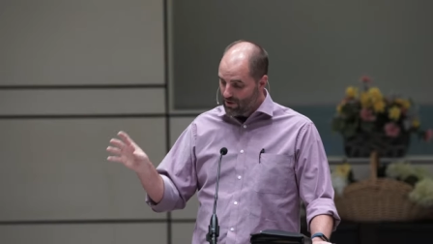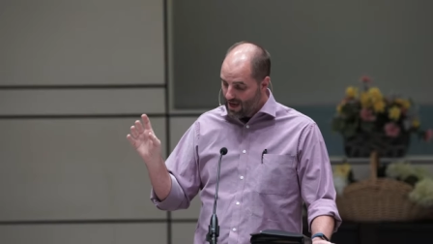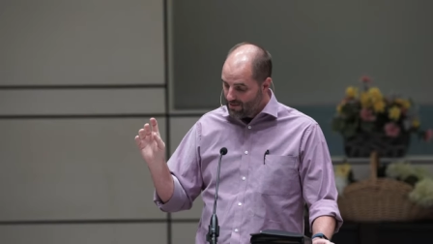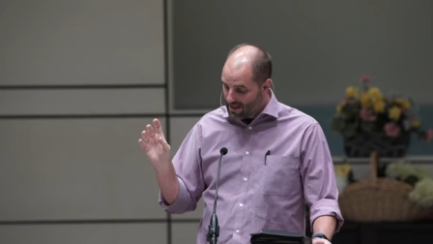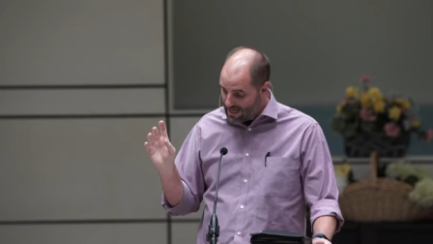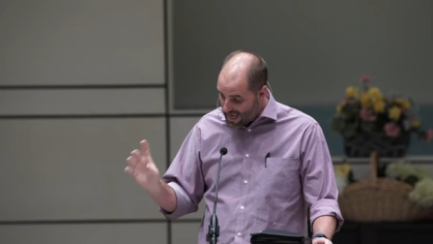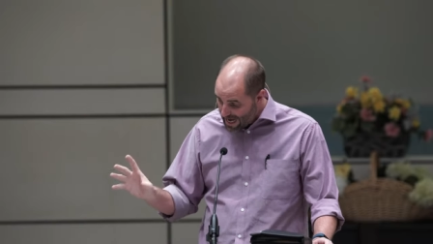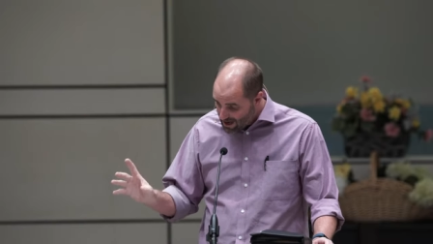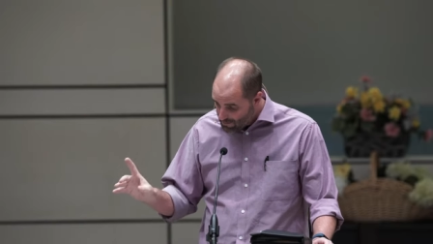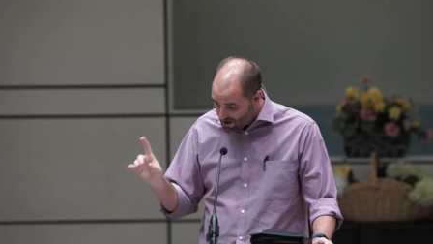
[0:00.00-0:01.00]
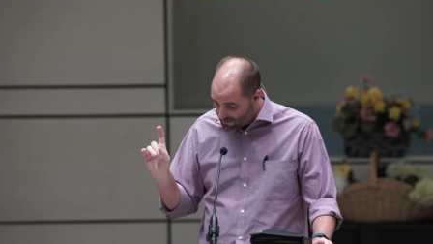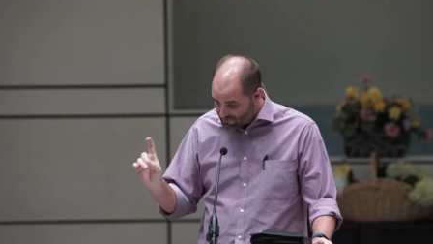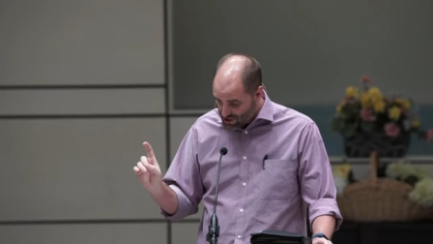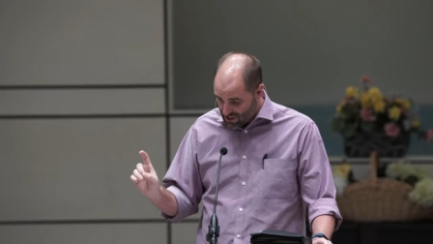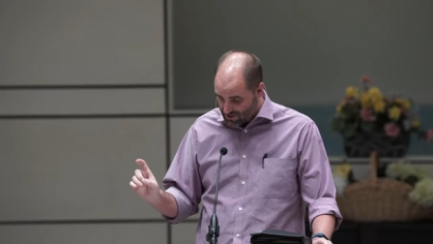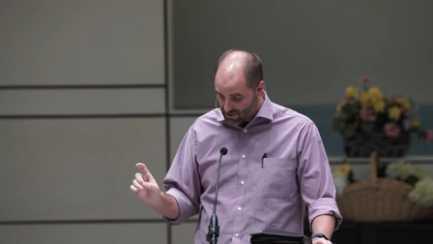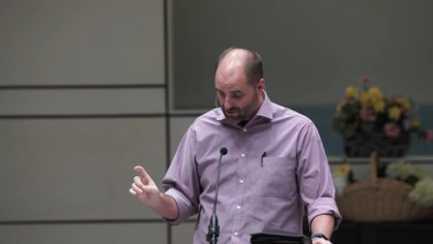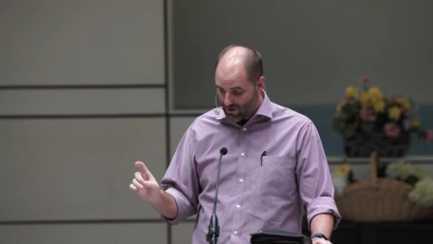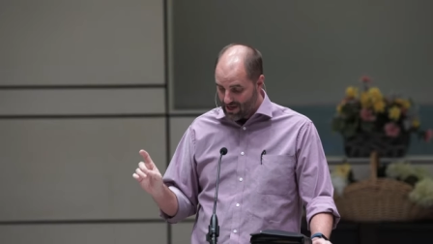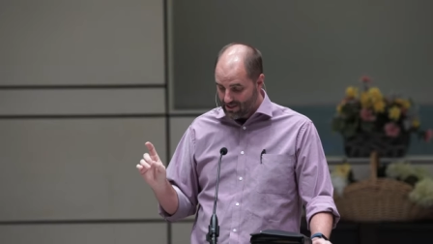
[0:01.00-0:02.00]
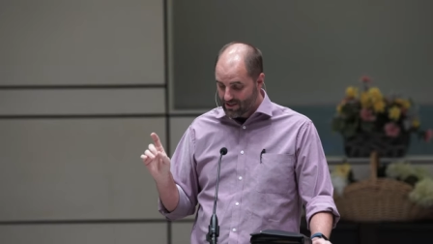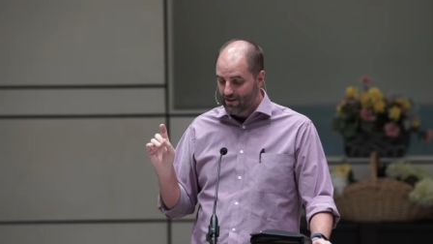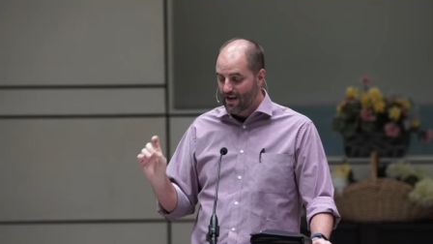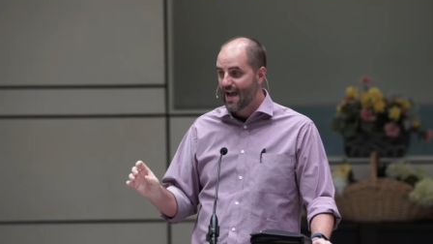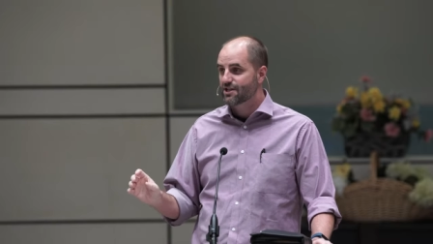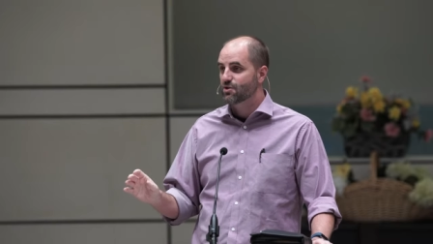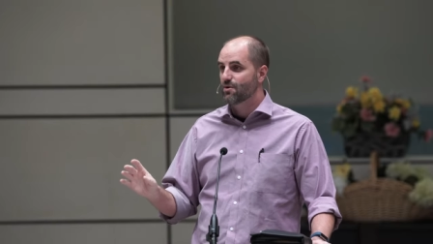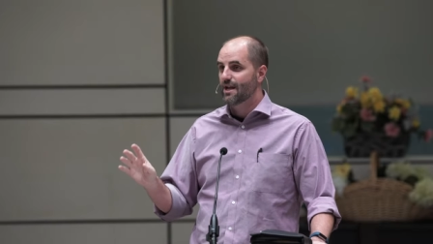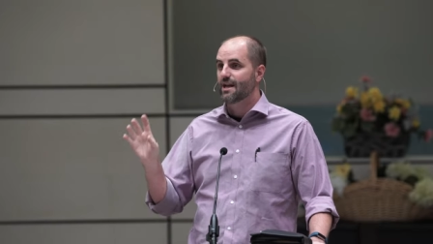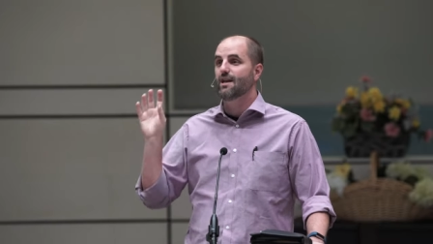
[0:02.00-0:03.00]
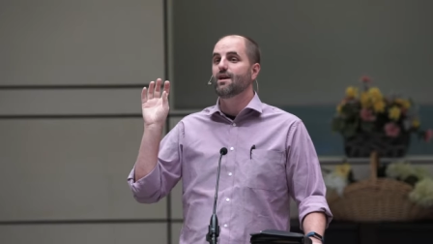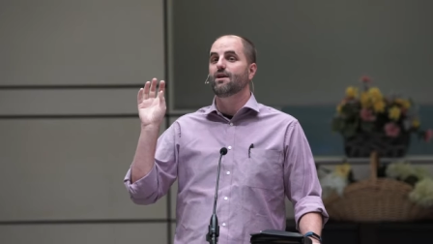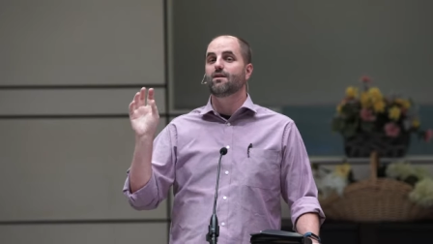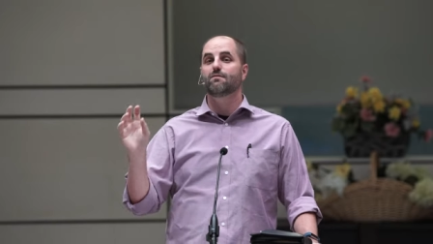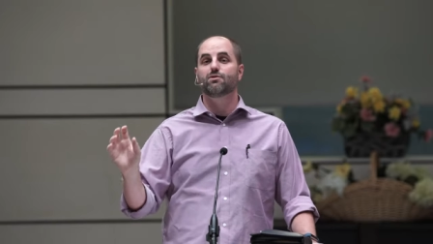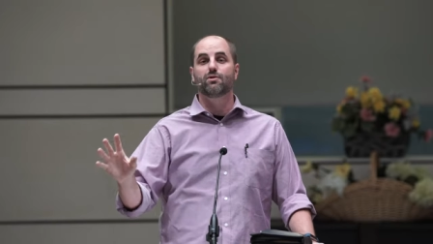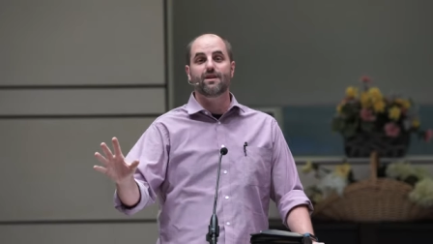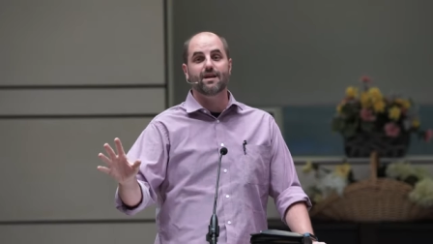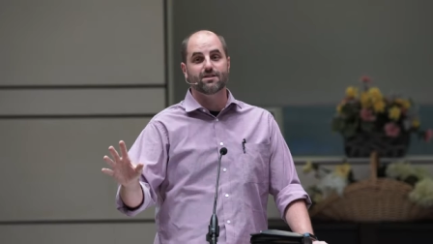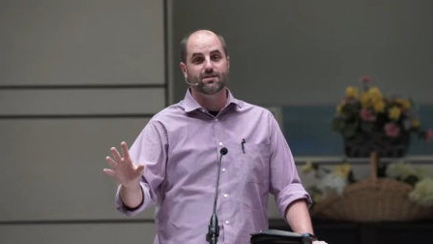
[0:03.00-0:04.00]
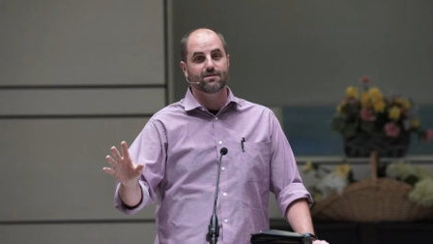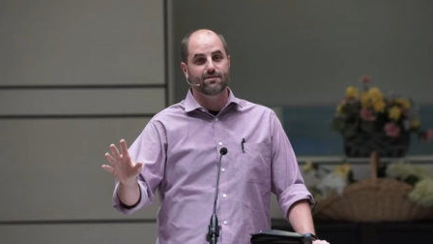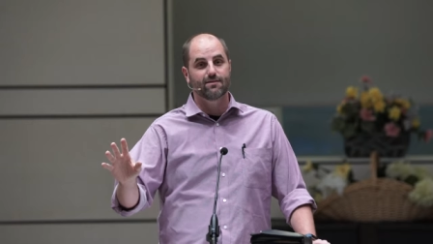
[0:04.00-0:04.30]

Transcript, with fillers: In the name of Jesus Christ the Nazarene, do this.